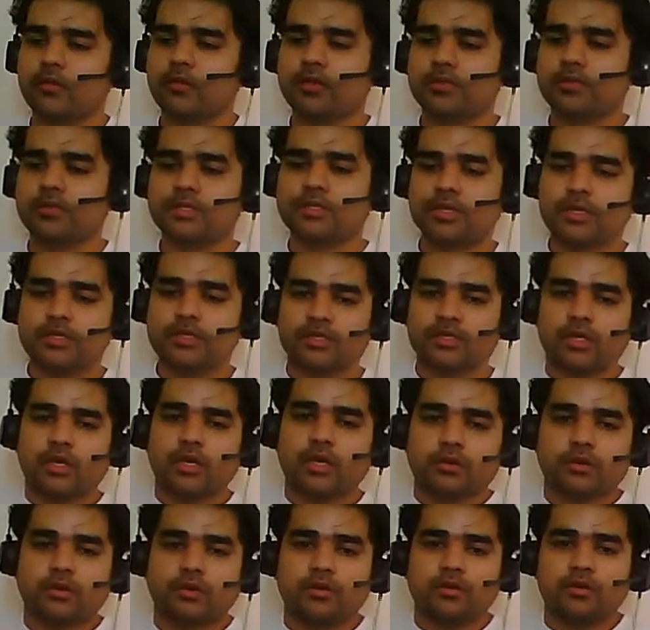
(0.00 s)

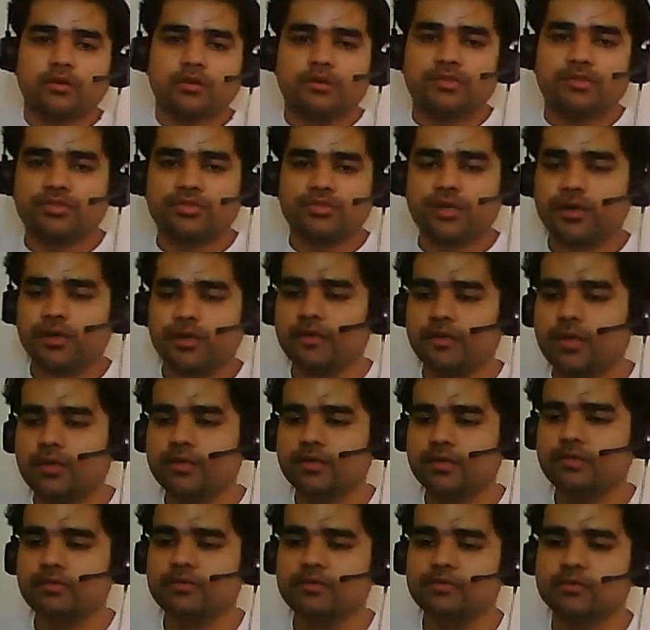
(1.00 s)
chr string
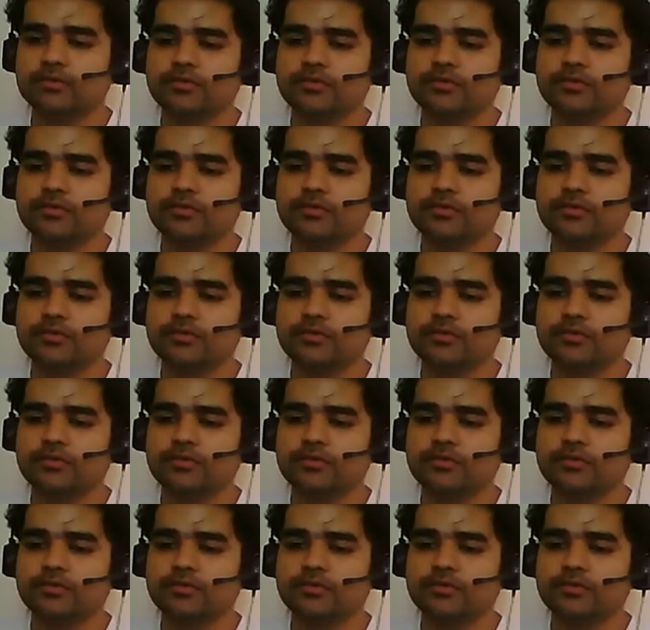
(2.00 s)
value,